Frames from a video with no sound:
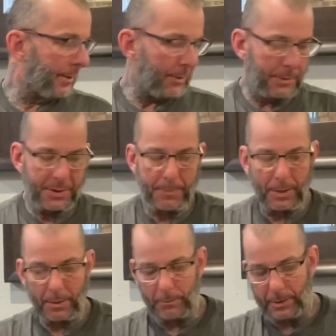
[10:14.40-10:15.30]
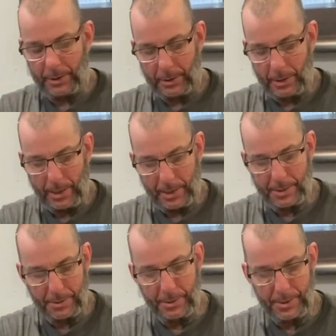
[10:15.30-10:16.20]
to a spot where you can
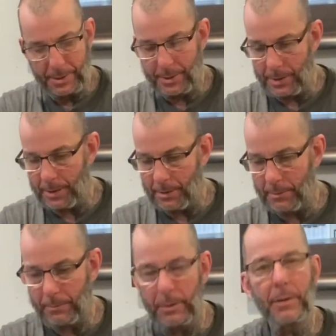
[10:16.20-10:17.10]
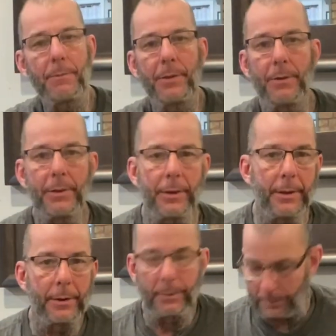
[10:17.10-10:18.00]
actually see what I'm doing here.